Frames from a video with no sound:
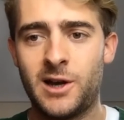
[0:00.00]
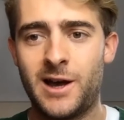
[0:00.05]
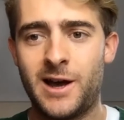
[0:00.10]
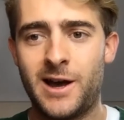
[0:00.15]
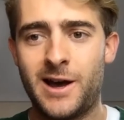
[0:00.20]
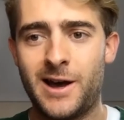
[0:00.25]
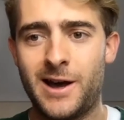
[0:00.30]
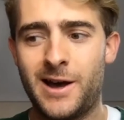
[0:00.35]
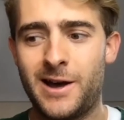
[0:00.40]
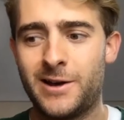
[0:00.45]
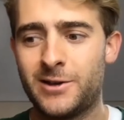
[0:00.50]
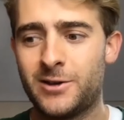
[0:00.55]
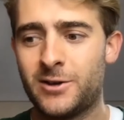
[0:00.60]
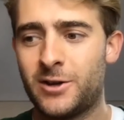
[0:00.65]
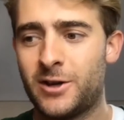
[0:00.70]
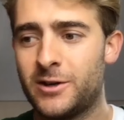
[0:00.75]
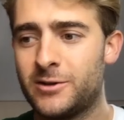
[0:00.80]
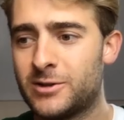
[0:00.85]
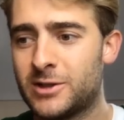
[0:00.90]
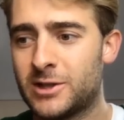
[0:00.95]

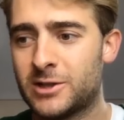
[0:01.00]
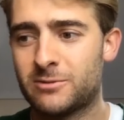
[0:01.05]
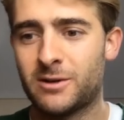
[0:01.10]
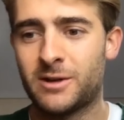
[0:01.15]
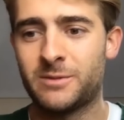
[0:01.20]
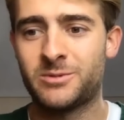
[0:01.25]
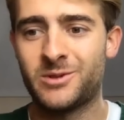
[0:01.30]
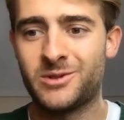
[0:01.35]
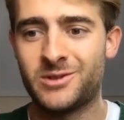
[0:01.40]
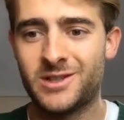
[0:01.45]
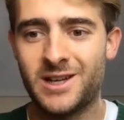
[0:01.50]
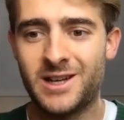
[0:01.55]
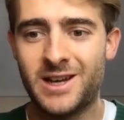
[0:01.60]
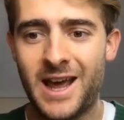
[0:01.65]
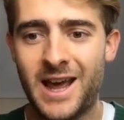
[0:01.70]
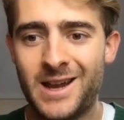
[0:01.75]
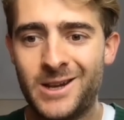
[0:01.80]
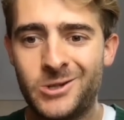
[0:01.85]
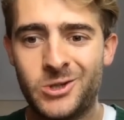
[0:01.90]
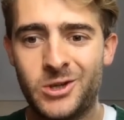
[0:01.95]
disruptions in
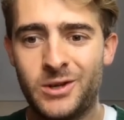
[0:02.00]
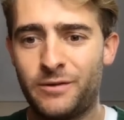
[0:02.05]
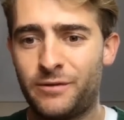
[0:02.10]
energy,